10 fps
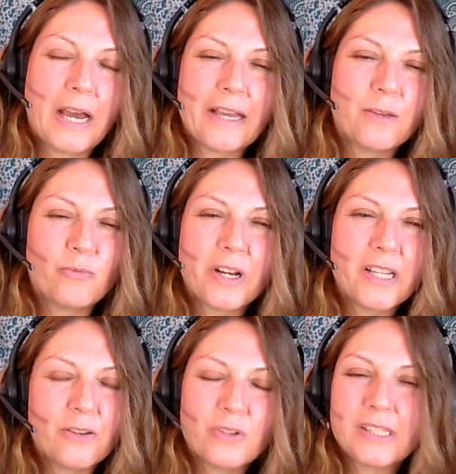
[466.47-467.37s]
I am
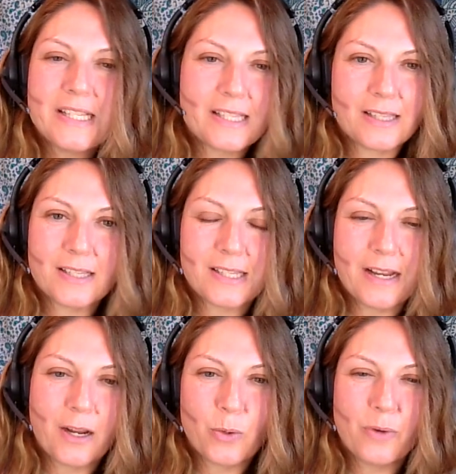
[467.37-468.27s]
ready to release this
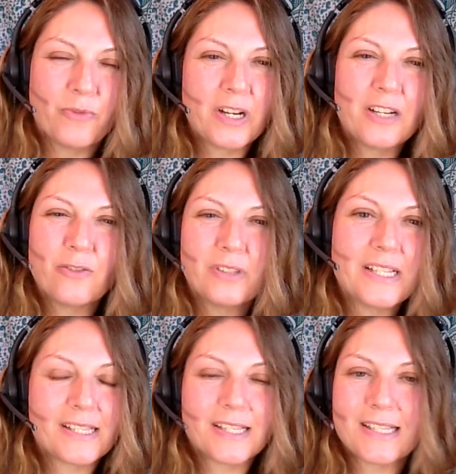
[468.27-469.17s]
now. I'm ready to
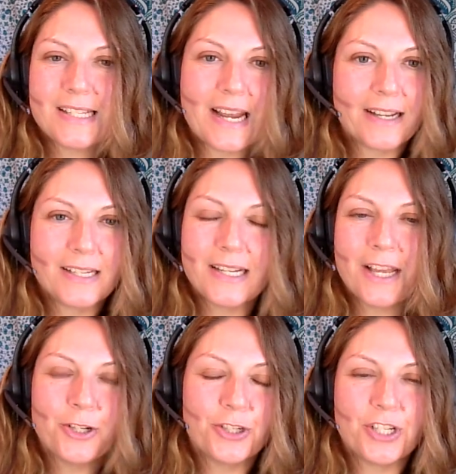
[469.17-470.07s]
release this stagnant
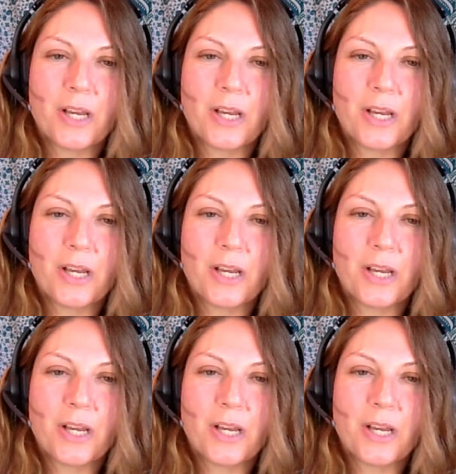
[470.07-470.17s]
energy.